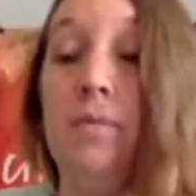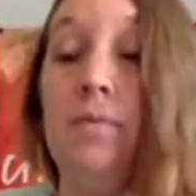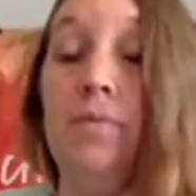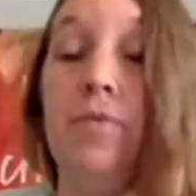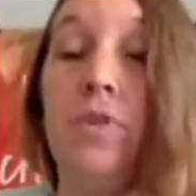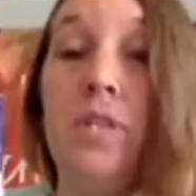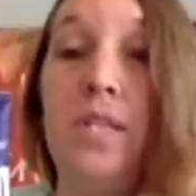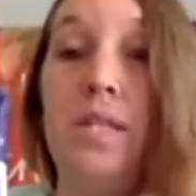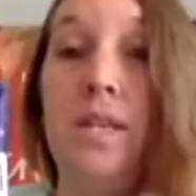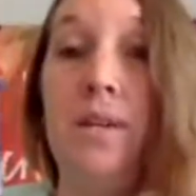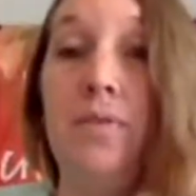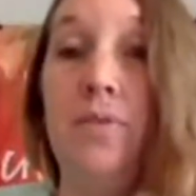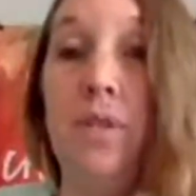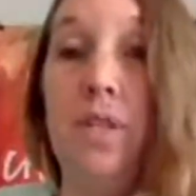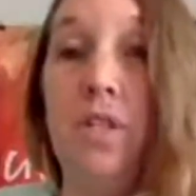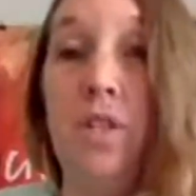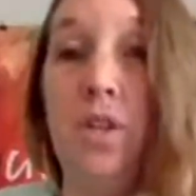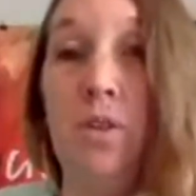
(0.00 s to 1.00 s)
free stuff.
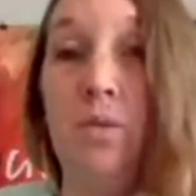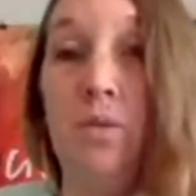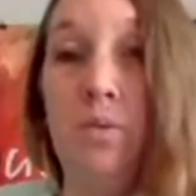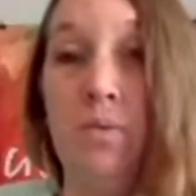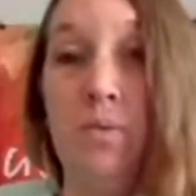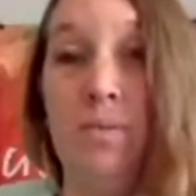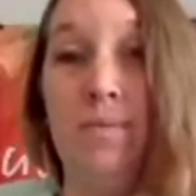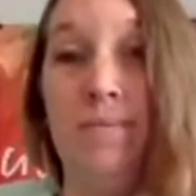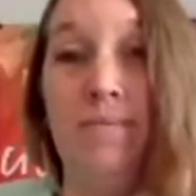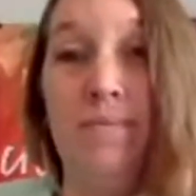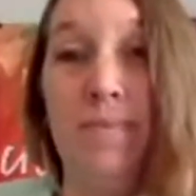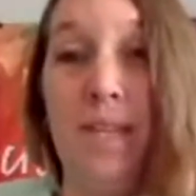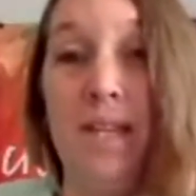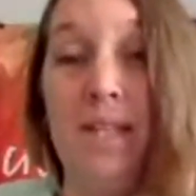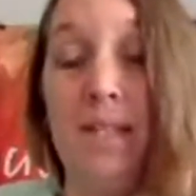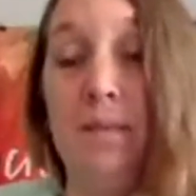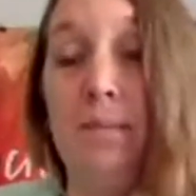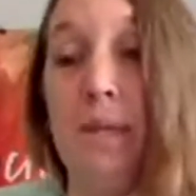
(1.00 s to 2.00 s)
So
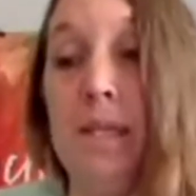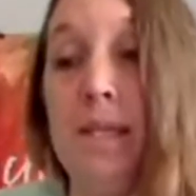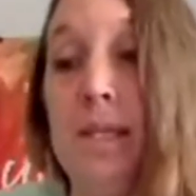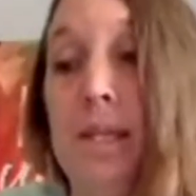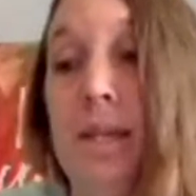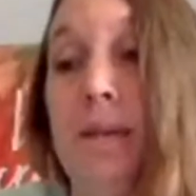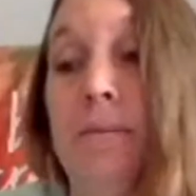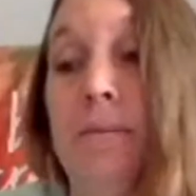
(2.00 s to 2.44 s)
that's amazing.